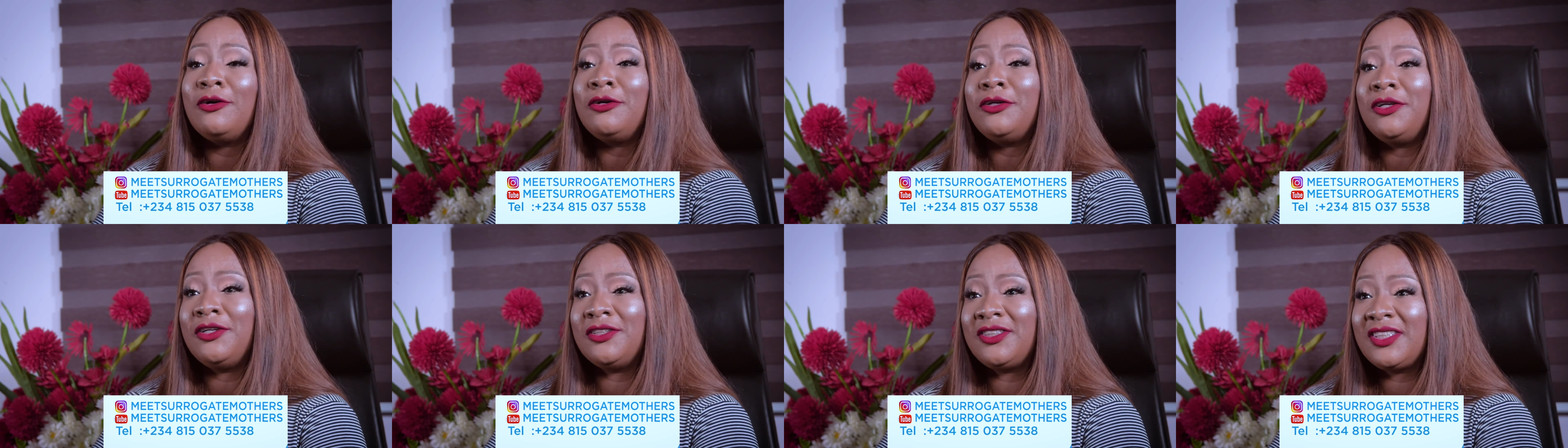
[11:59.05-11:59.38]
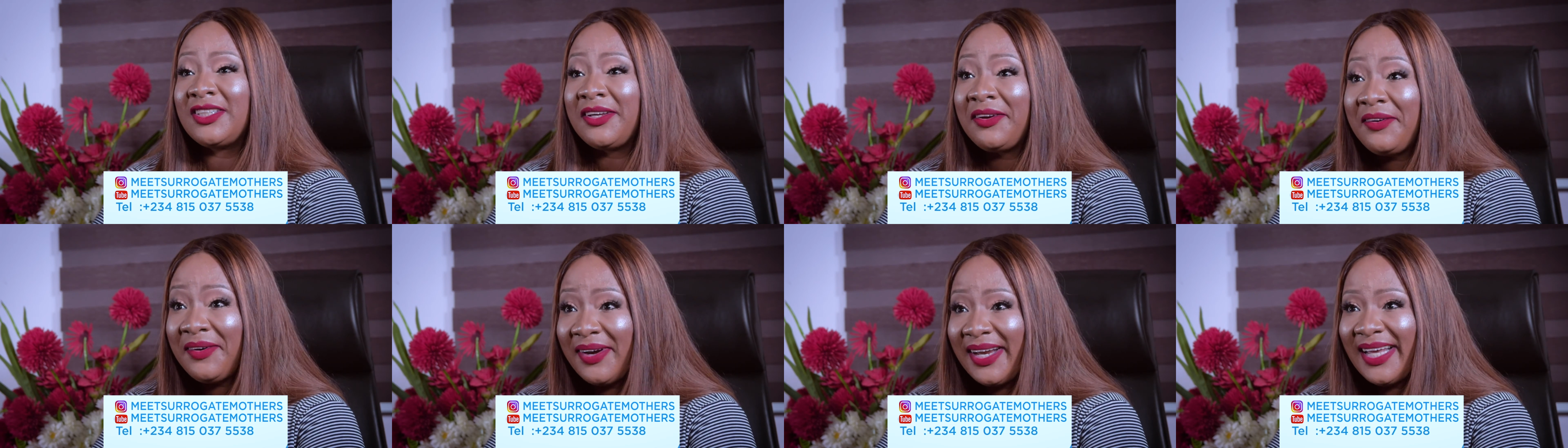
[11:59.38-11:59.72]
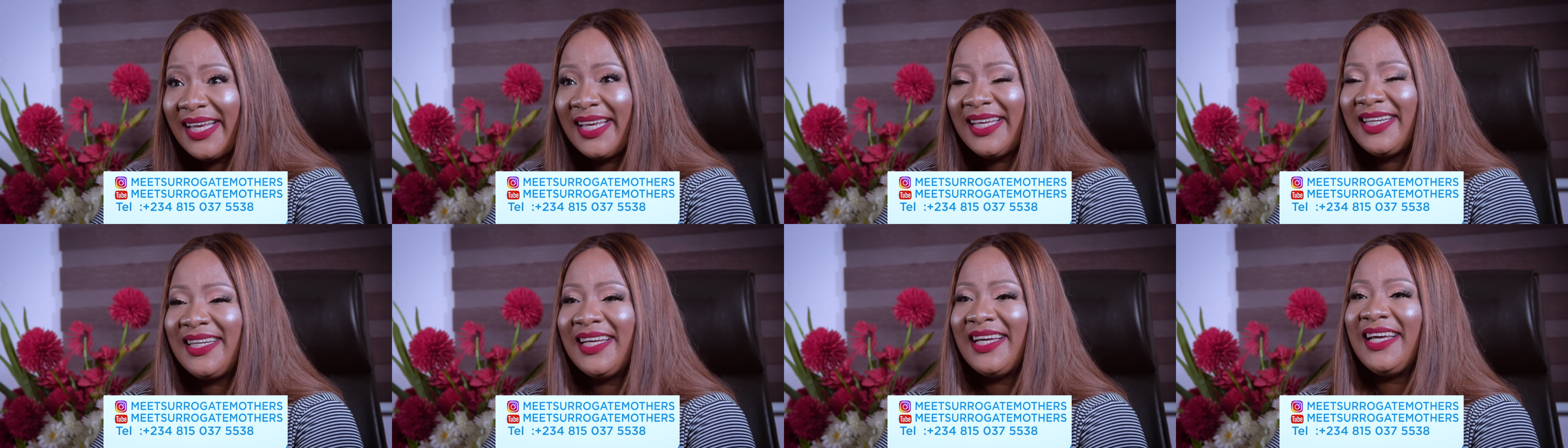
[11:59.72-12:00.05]
on your
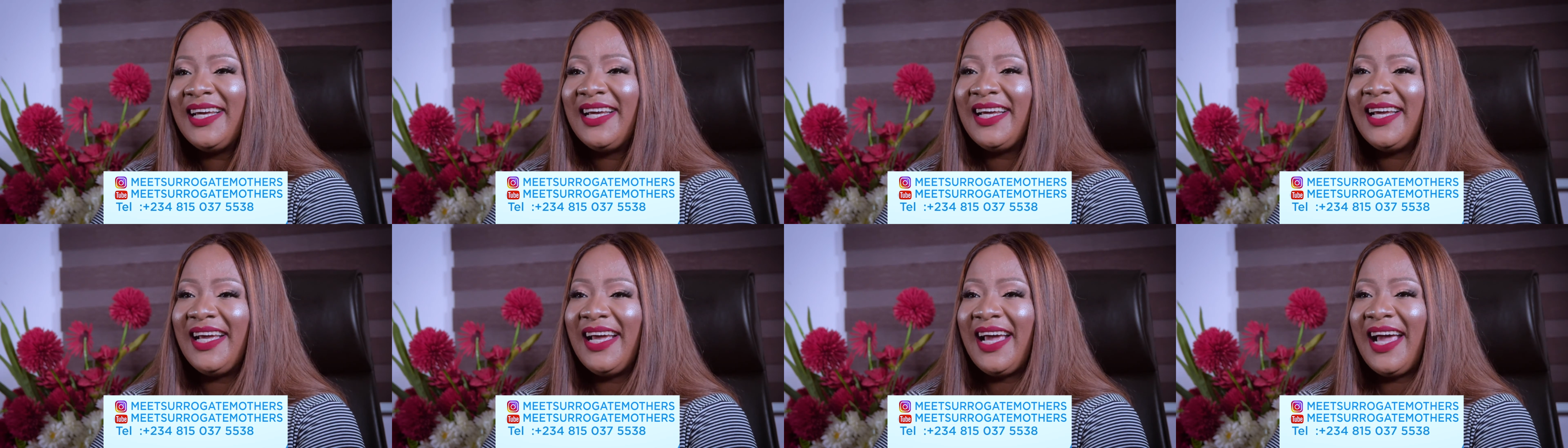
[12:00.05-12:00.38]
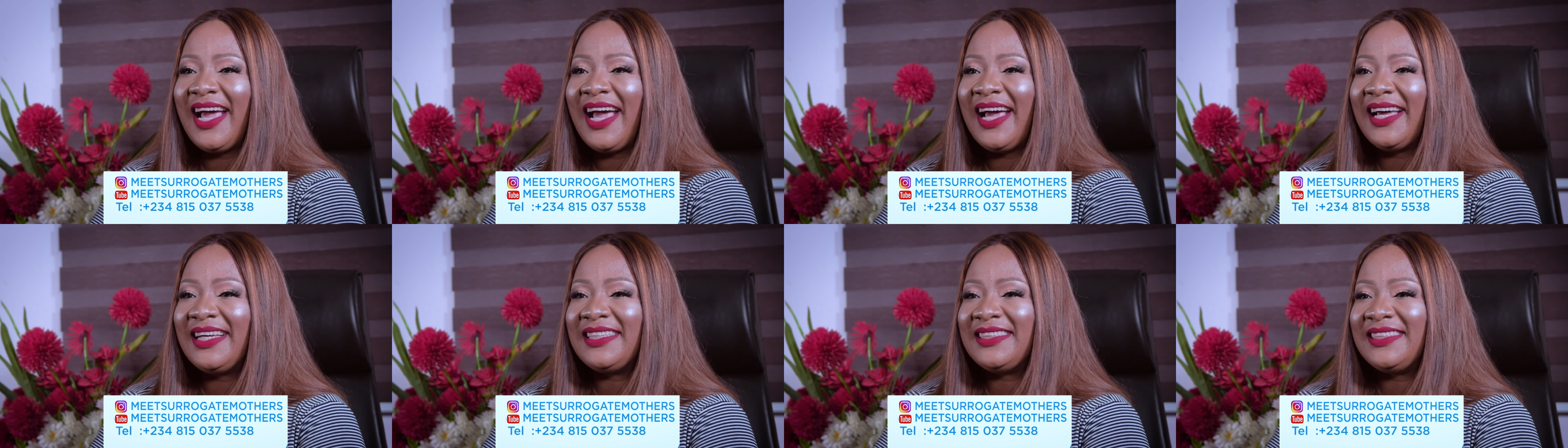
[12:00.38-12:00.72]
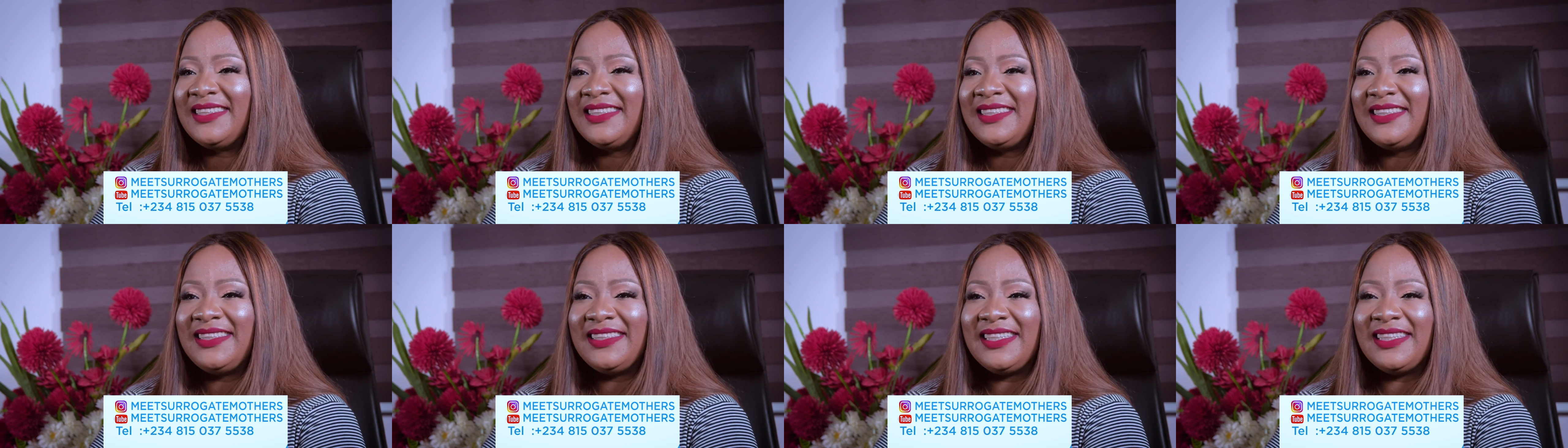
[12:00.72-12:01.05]
screen.
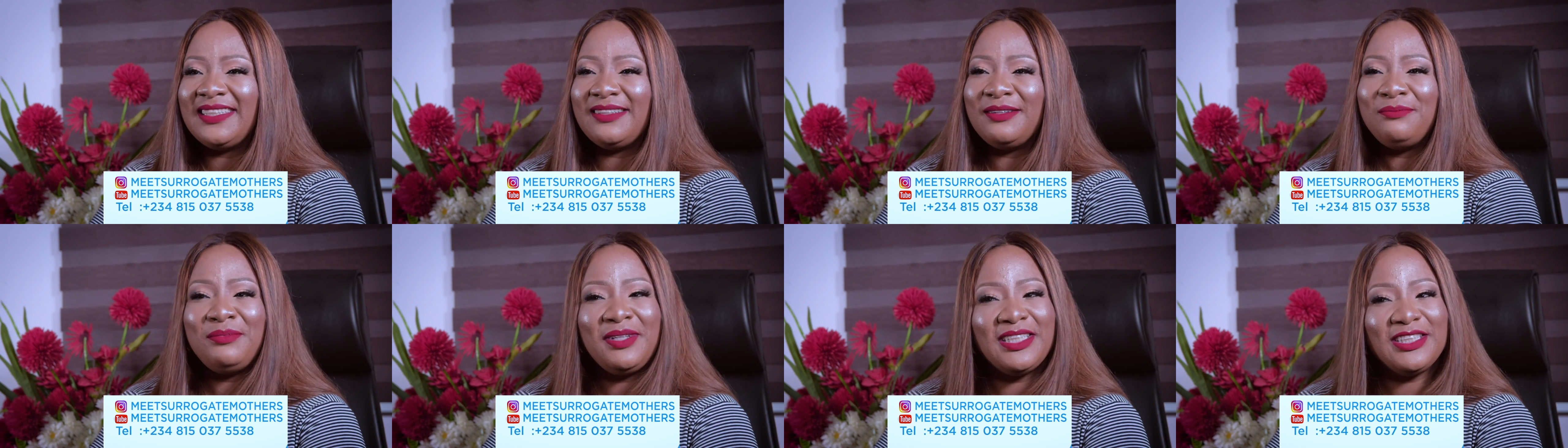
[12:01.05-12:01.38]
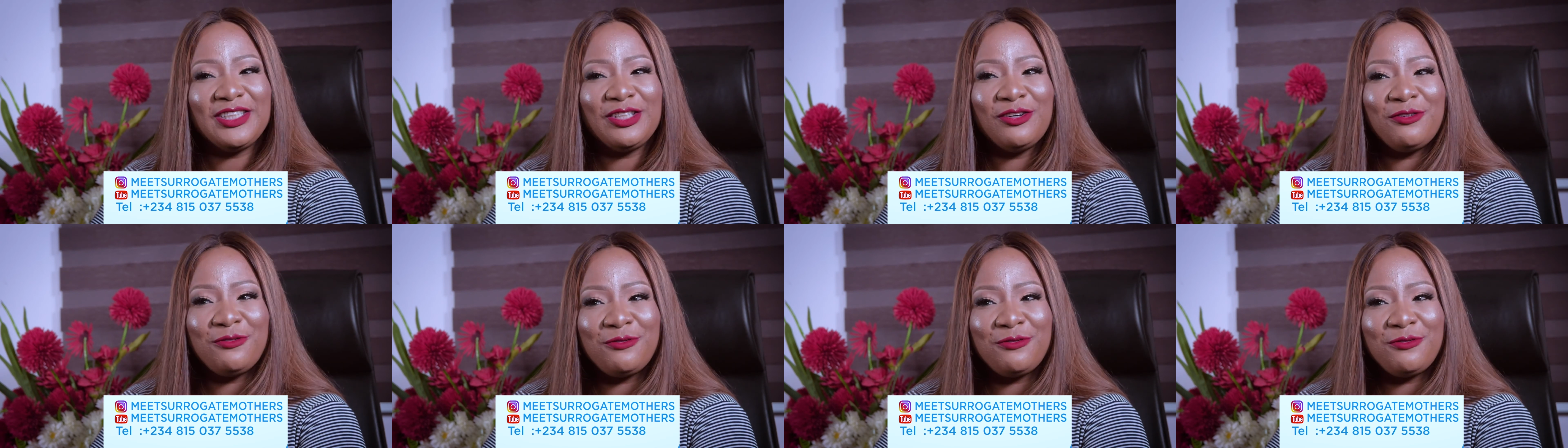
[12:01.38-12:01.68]
And please don't